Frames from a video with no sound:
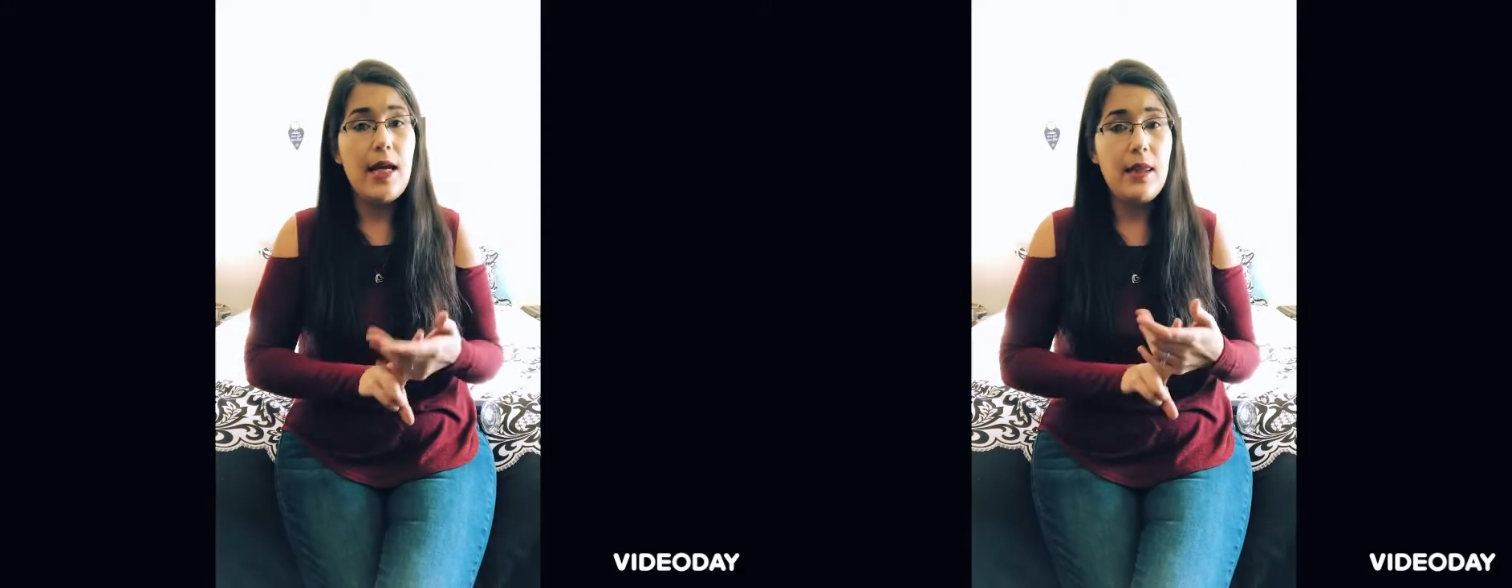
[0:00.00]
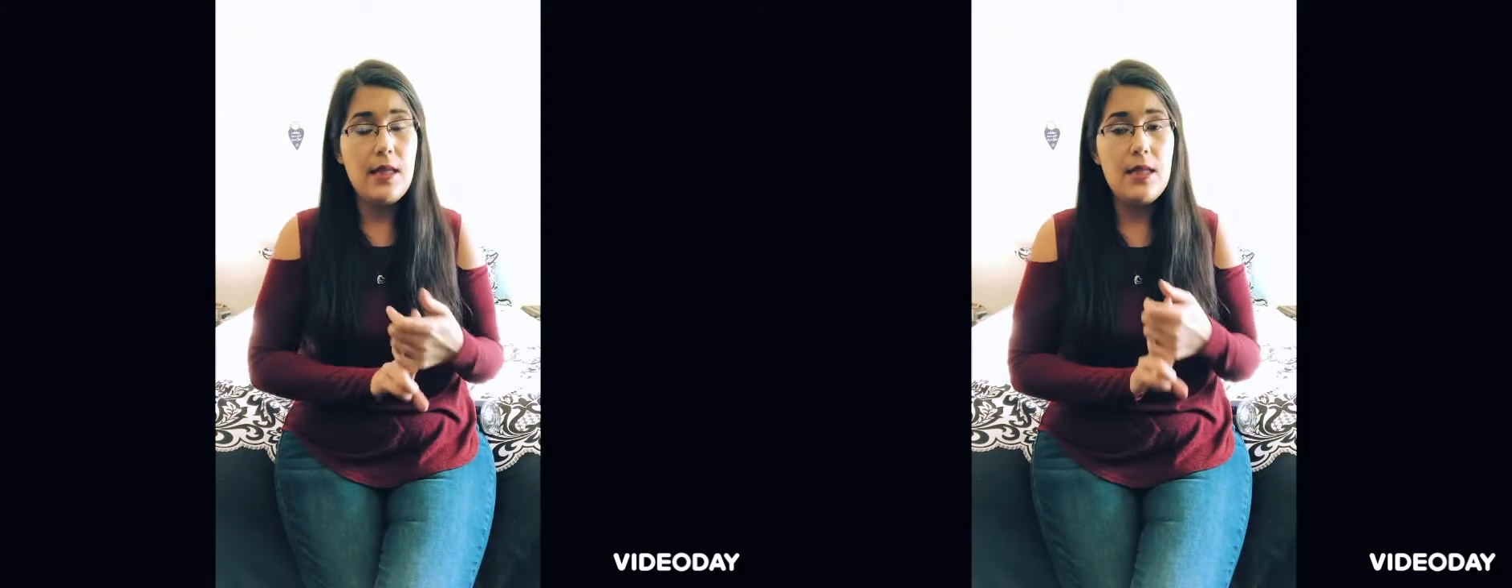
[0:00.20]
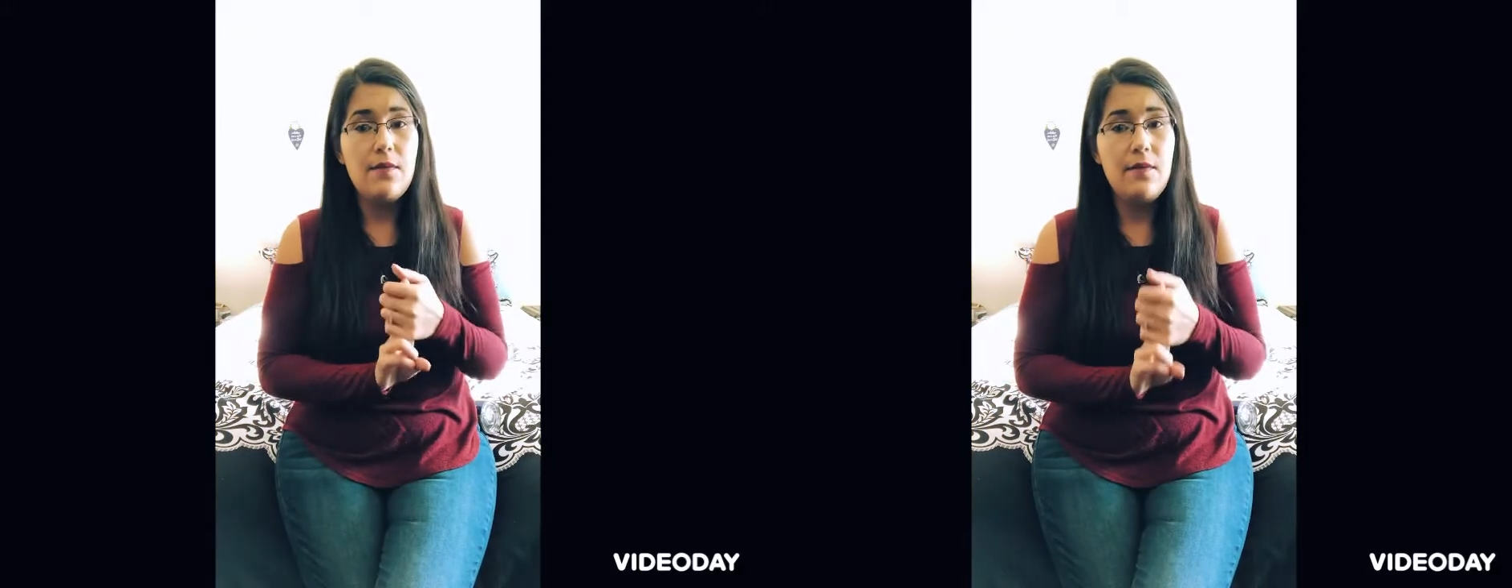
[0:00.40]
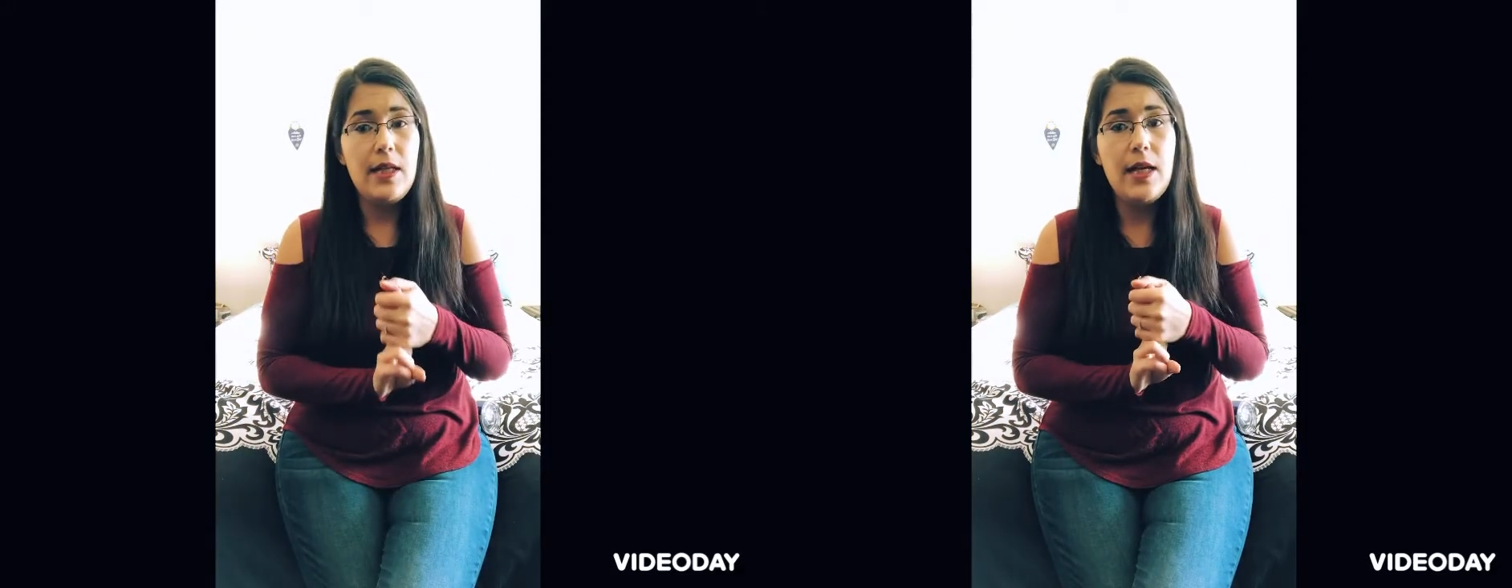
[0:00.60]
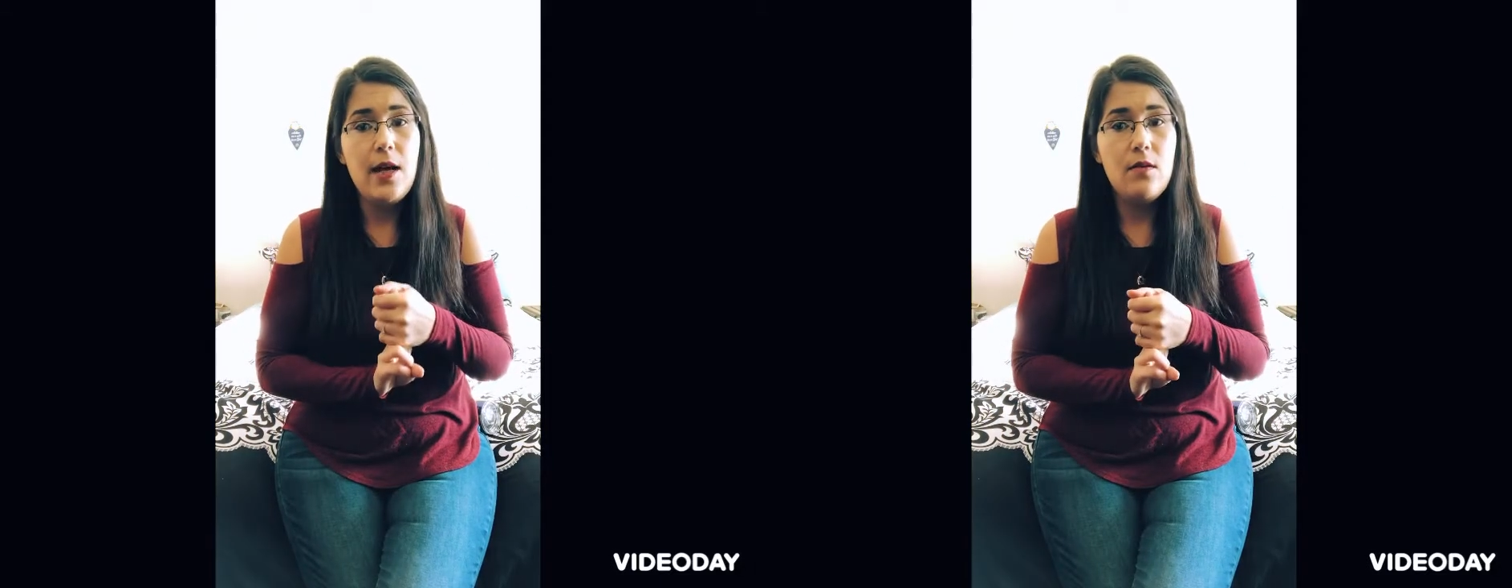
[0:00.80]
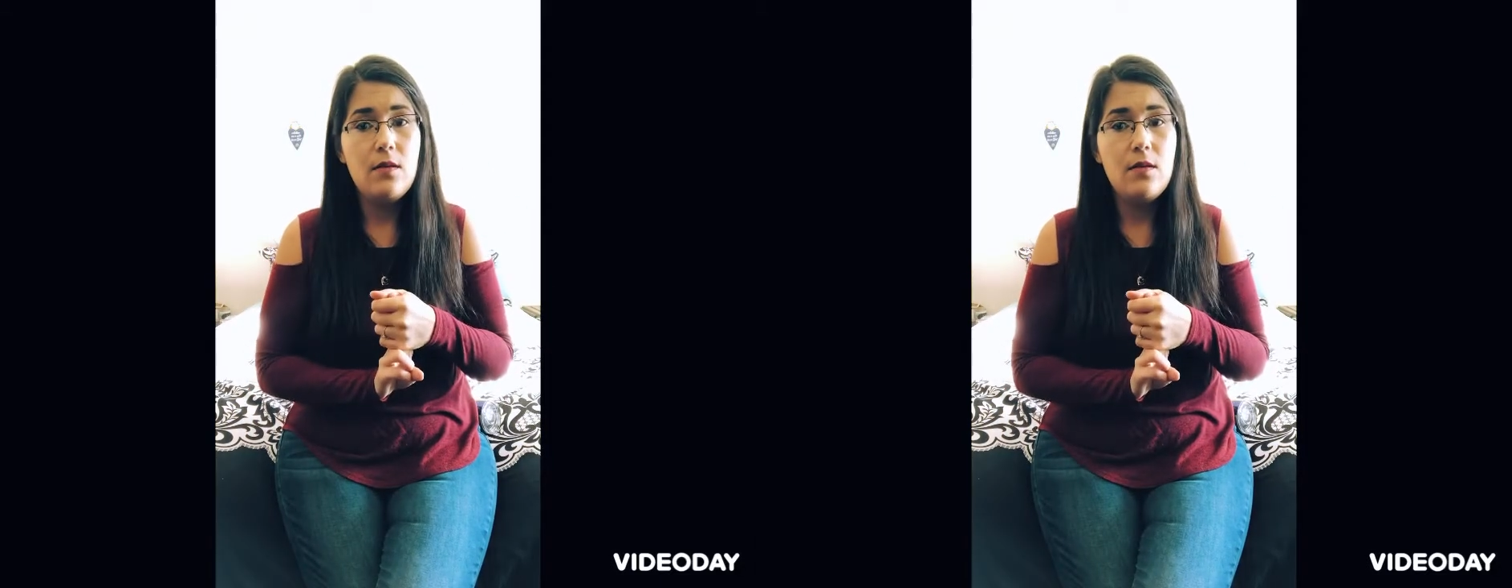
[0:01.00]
this video.